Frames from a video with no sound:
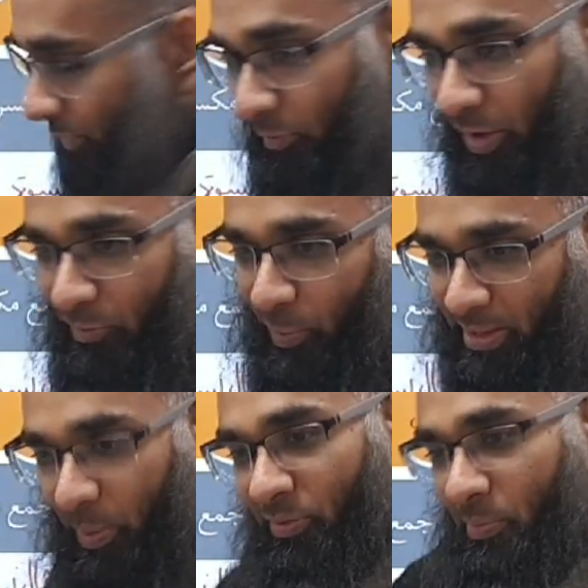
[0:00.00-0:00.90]
So if your
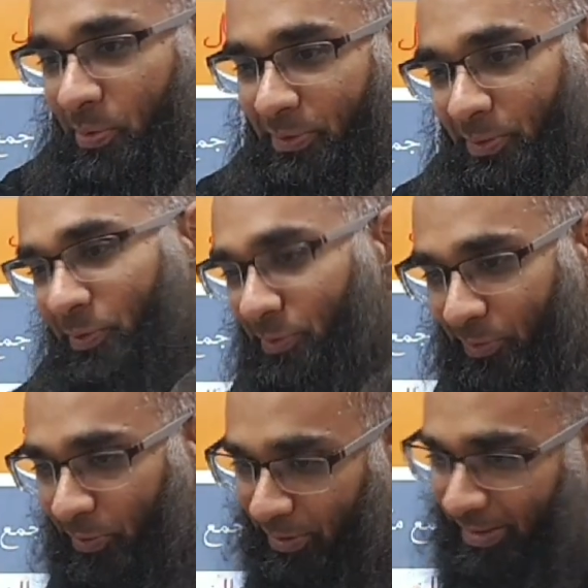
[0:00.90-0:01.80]
wife's away from you,
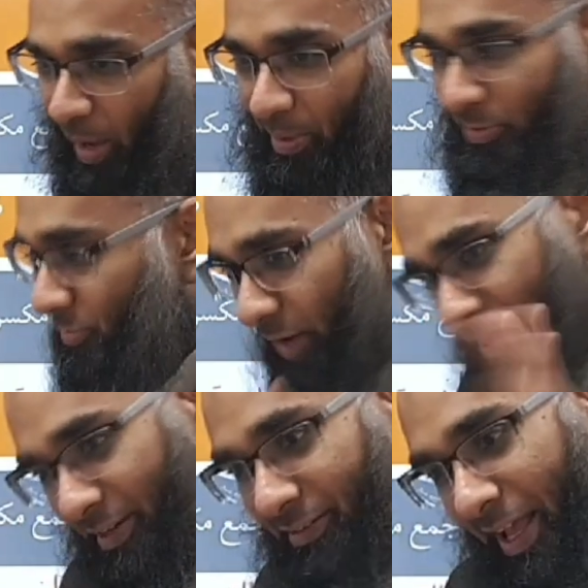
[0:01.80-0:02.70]
you can get away. If she's
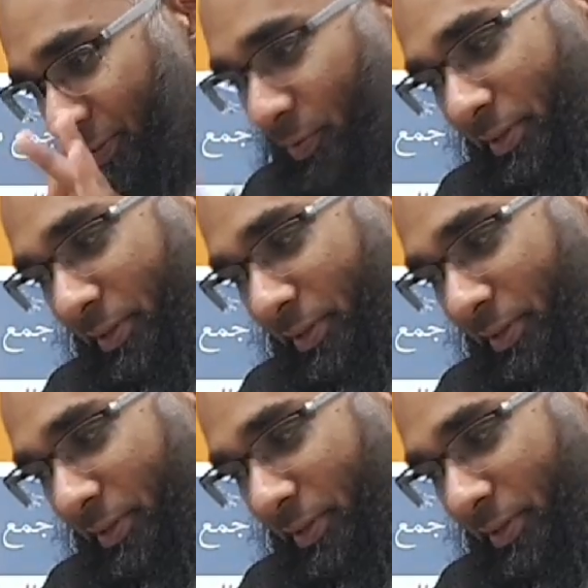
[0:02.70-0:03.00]
right there next